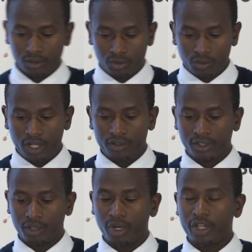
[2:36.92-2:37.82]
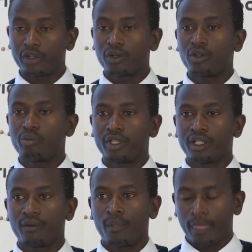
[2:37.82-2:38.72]
to drive the bioeconomy.
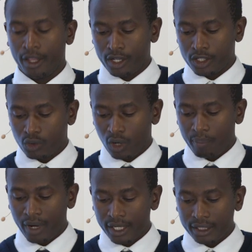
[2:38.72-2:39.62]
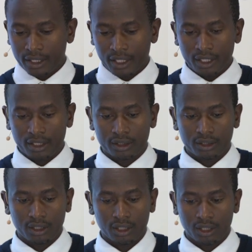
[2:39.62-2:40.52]
So apparently,
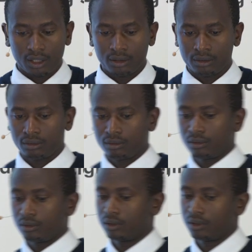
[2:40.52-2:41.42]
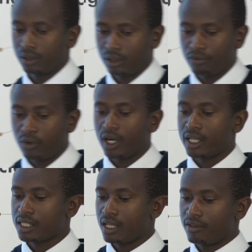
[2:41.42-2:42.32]
for
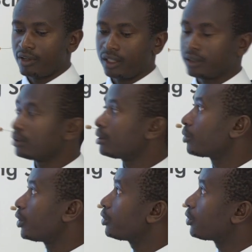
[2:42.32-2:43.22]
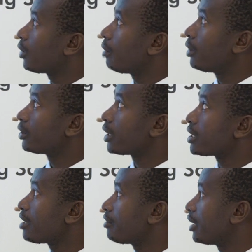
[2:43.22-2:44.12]
cassava, I'm going to talk about
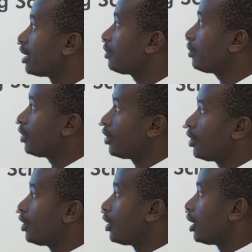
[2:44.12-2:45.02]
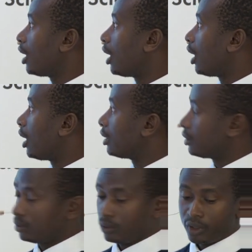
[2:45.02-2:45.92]
cassava now.
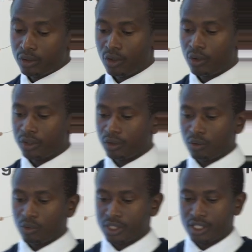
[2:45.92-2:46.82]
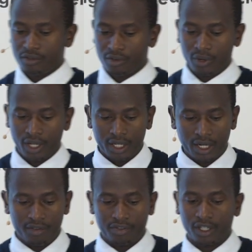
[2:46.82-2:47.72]
We grow it almost everywhere
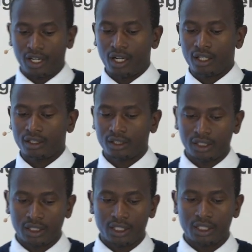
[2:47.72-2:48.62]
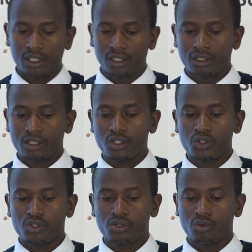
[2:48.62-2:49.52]
in Africa. And
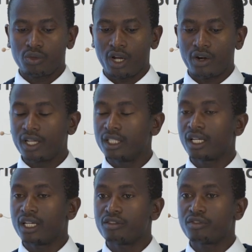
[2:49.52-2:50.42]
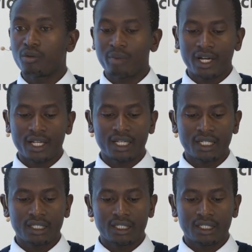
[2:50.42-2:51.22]
since we are running an informal